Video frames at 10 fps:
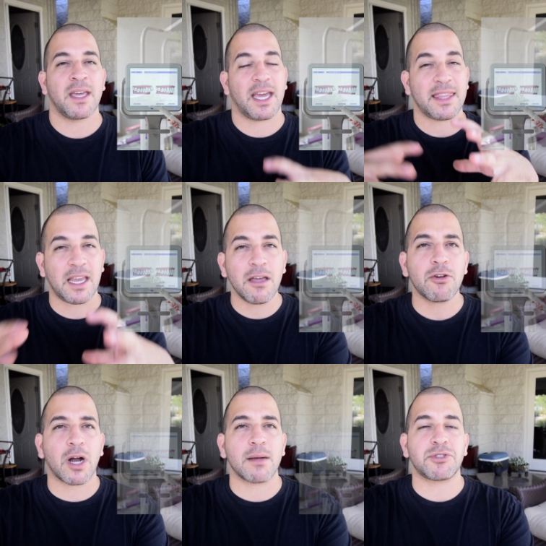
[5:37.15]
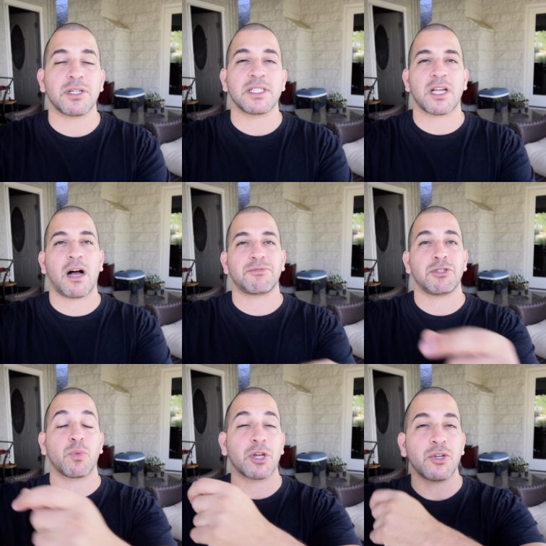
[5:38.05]
and the other option is the
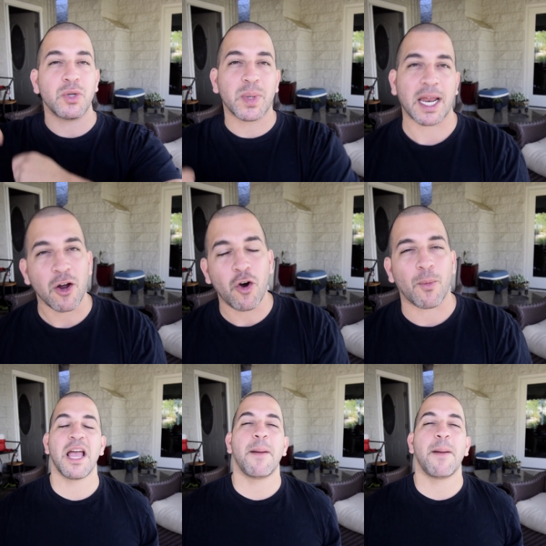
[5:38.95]
option where you do it at home.